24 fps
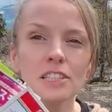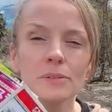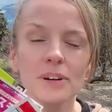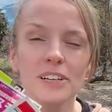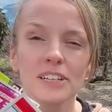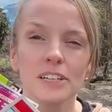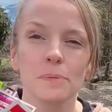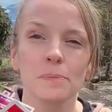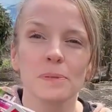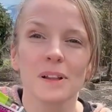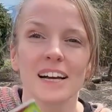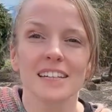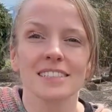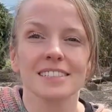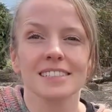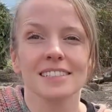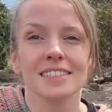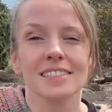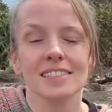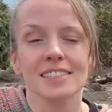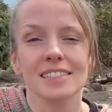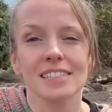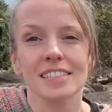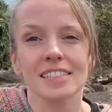when you're
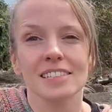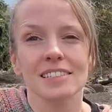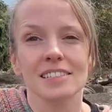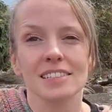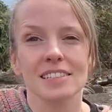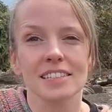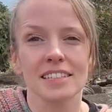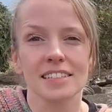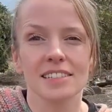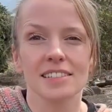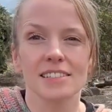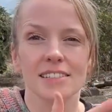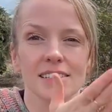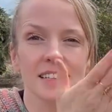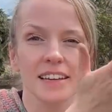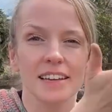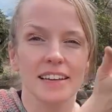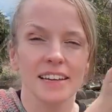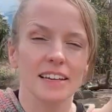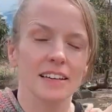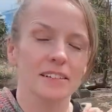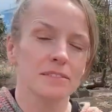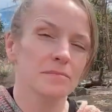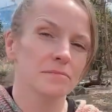planting seeds, they
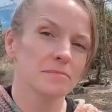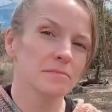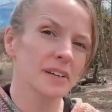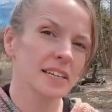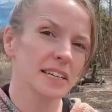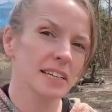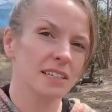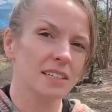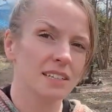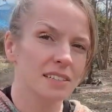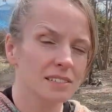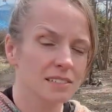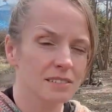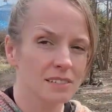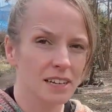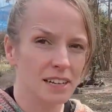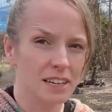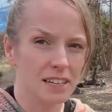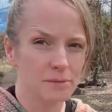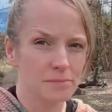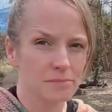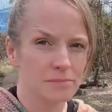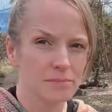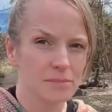say make
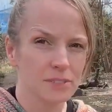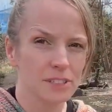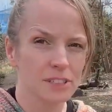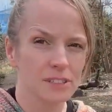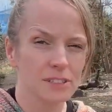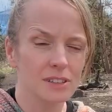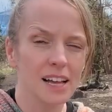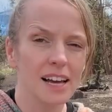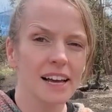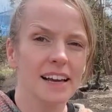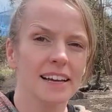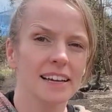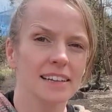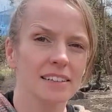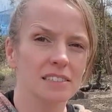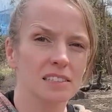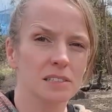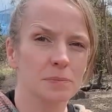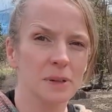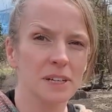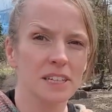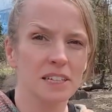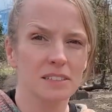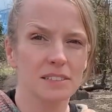your line,
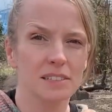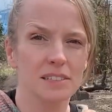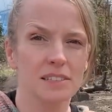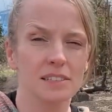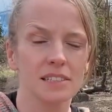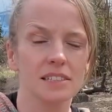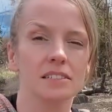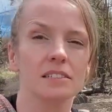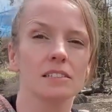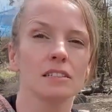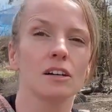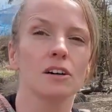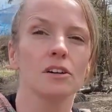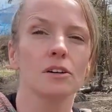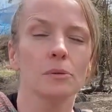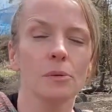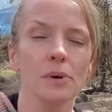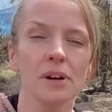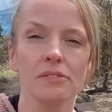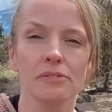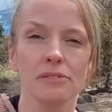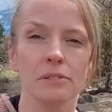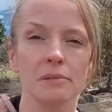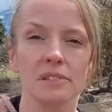sprinkle the seeds along,
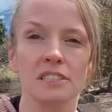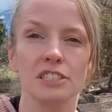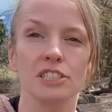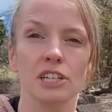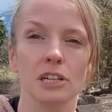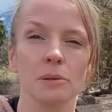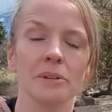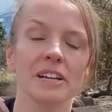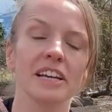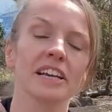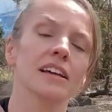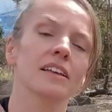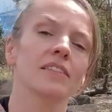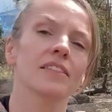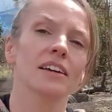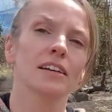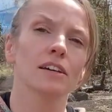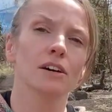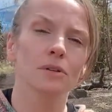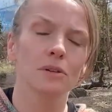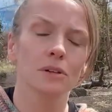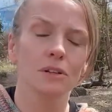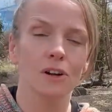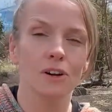wait for them to germinate, and then
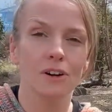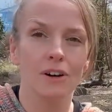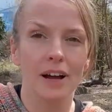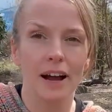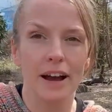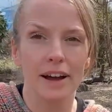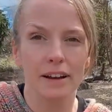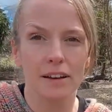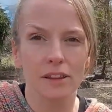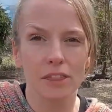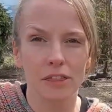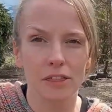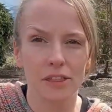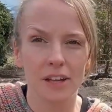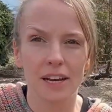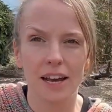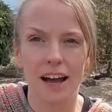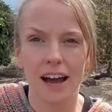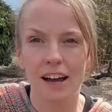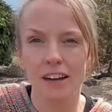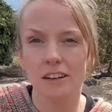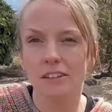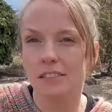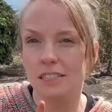go along and thin
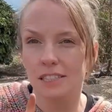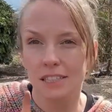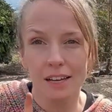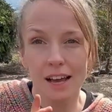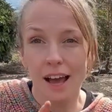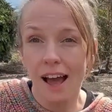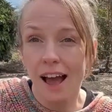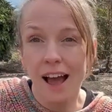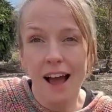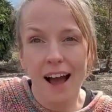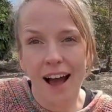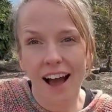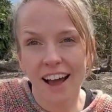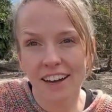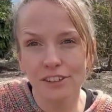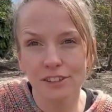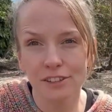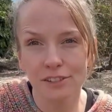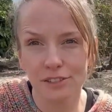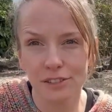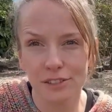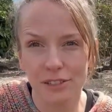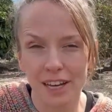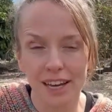out. I
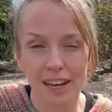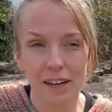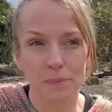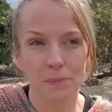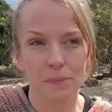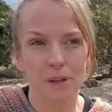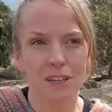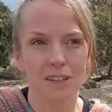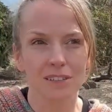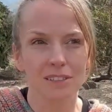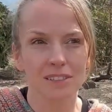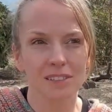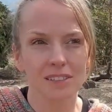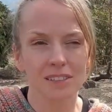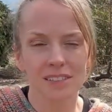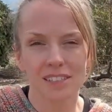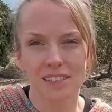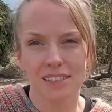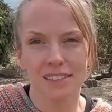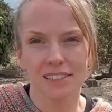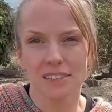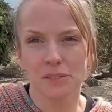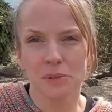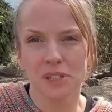don't do that because
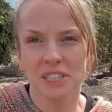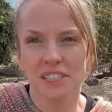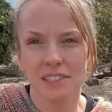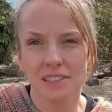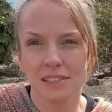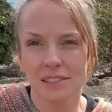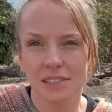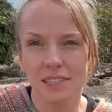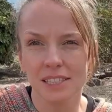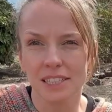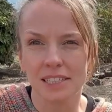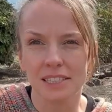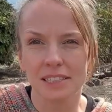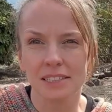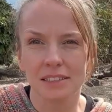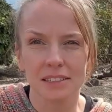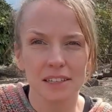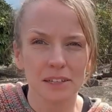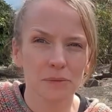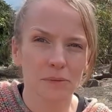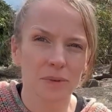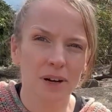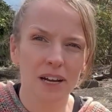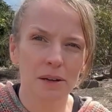it's a waste of seed.
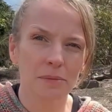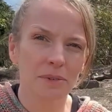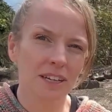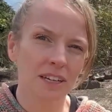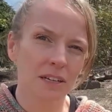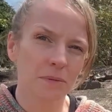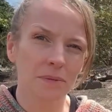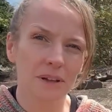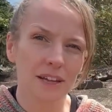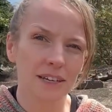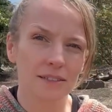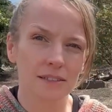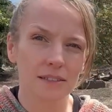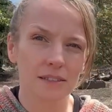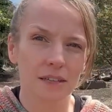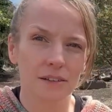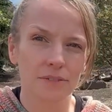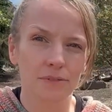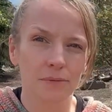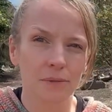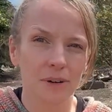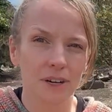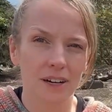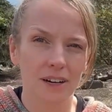Like, why am I going to plant
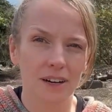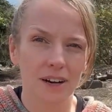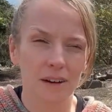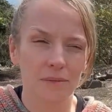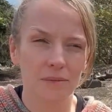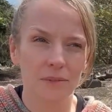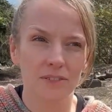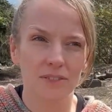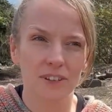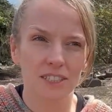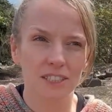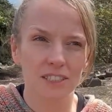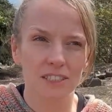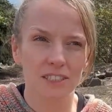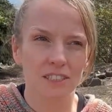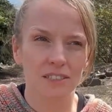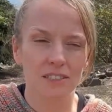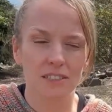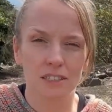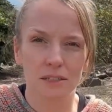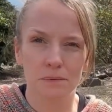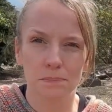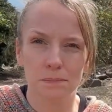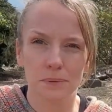stuff where I'm eventually
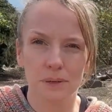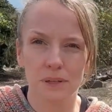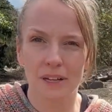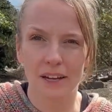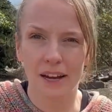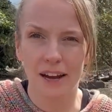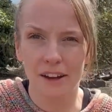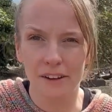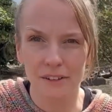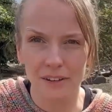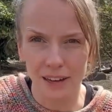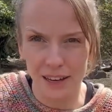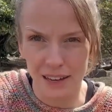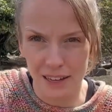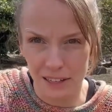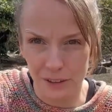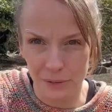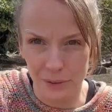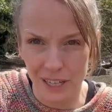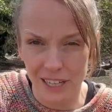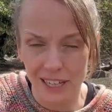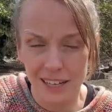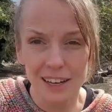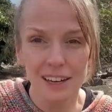just going to pull it out
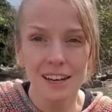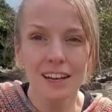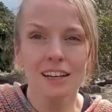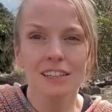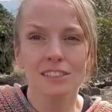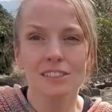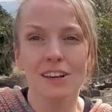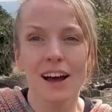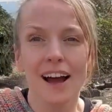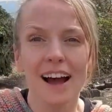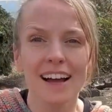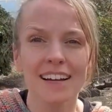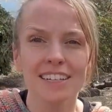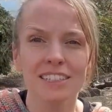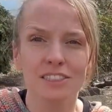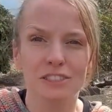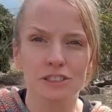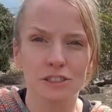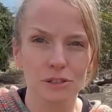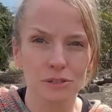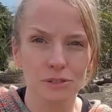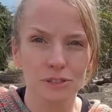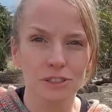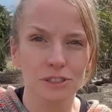anyway? So I
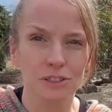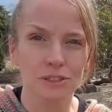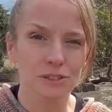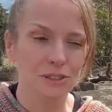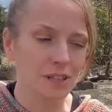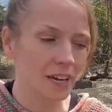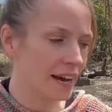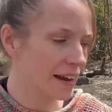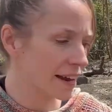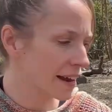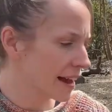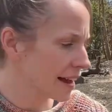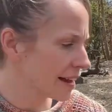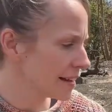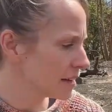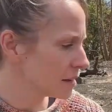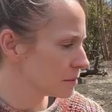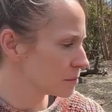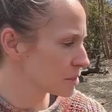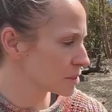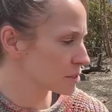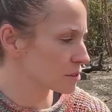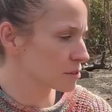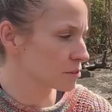don't do that. I
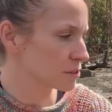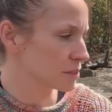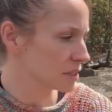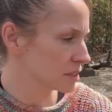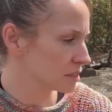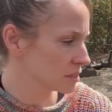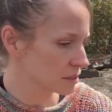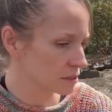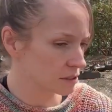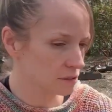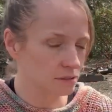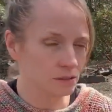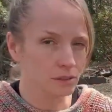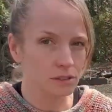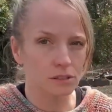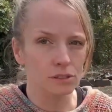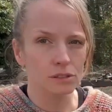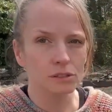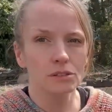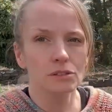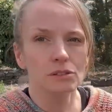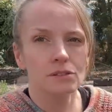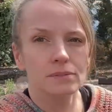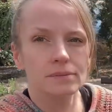am just going to
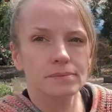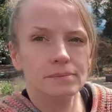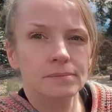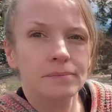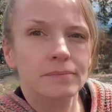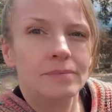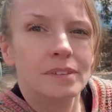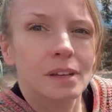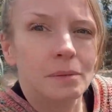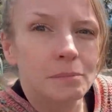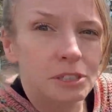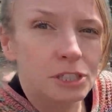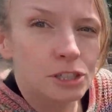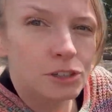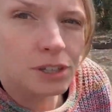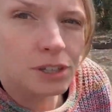do, let me show